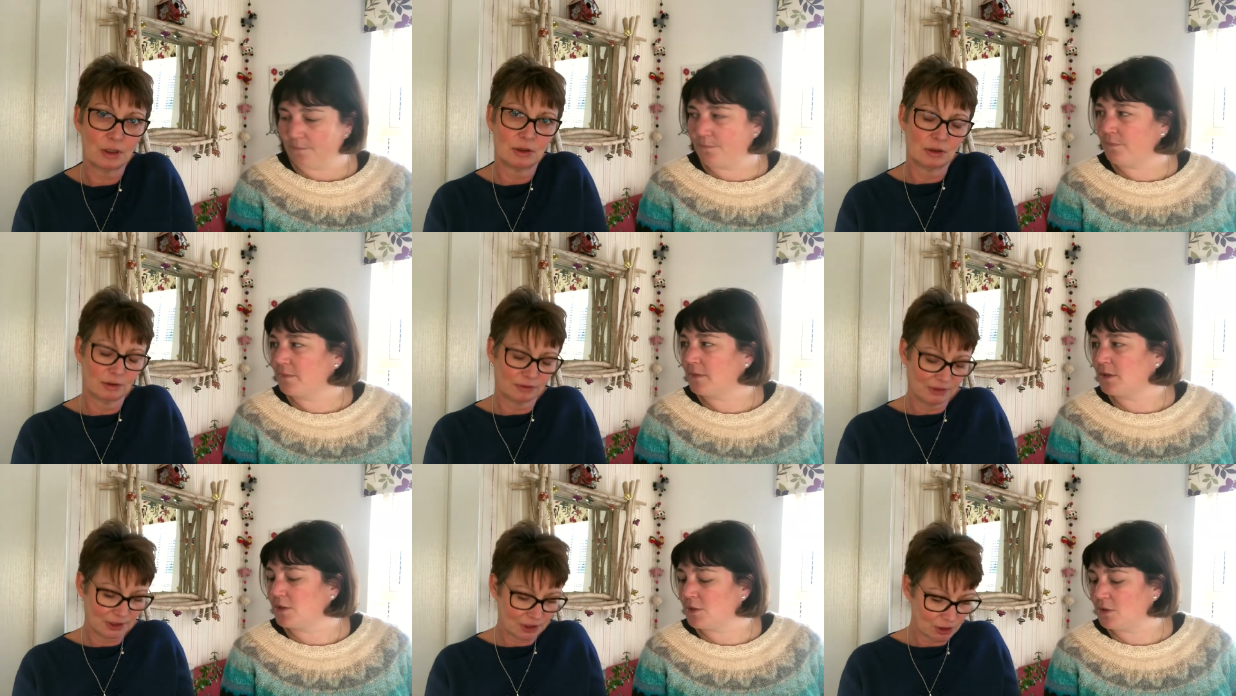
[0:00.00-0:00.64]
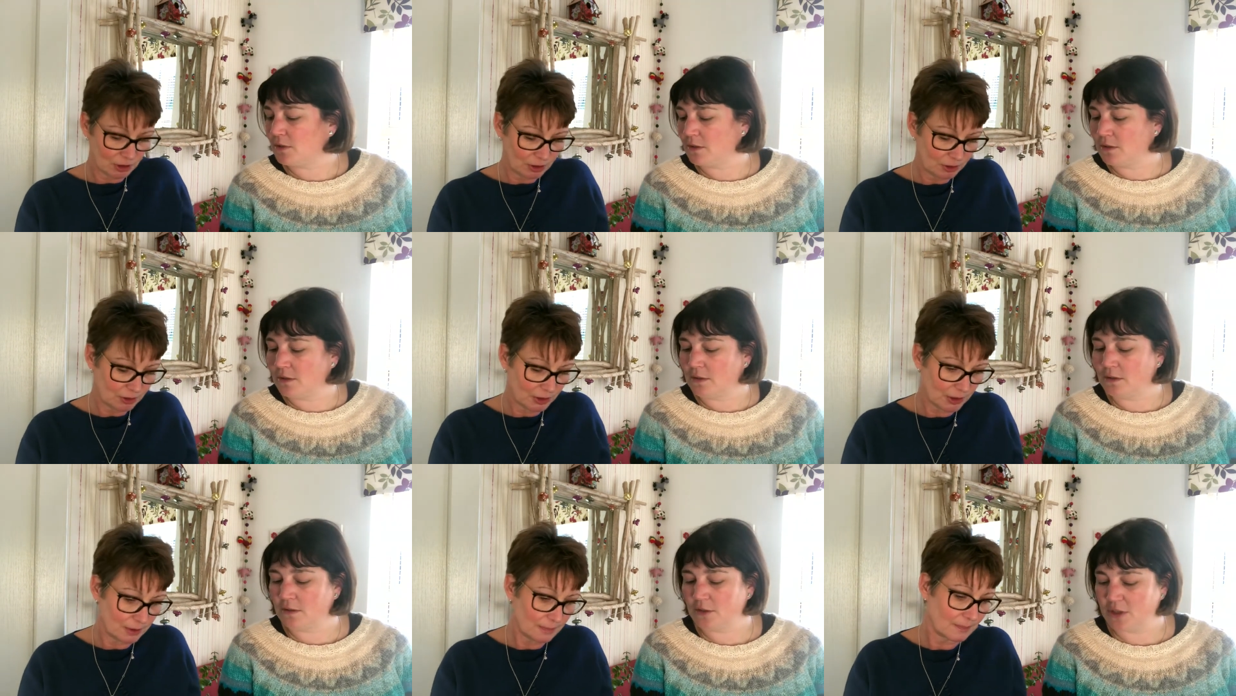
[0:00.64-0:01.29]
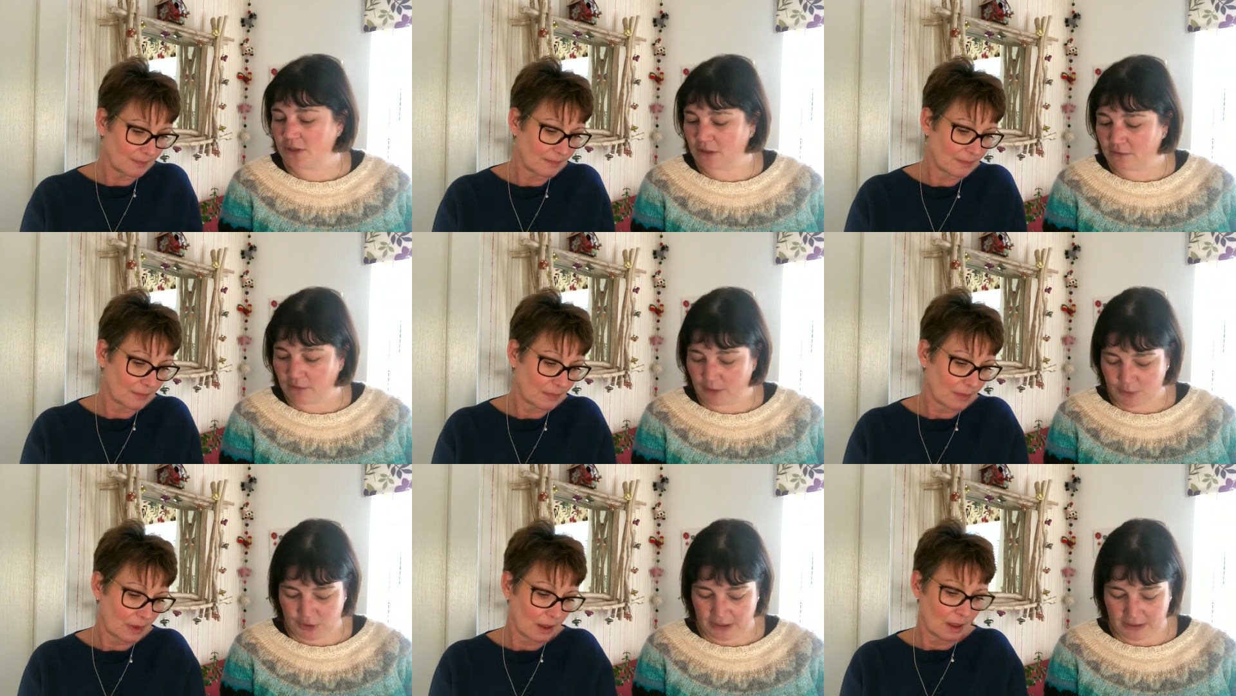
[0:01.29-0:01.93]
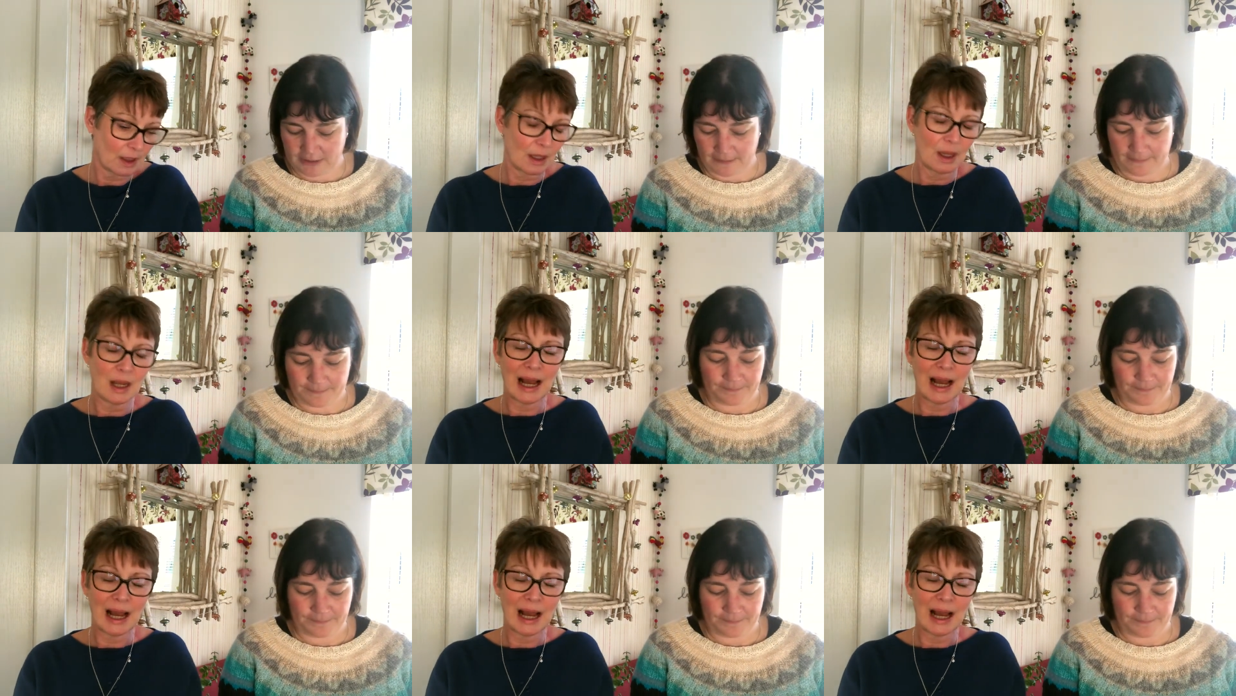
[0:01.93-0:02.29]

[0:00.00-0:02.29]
Speaker 1: Lovely children. She's a crocheter.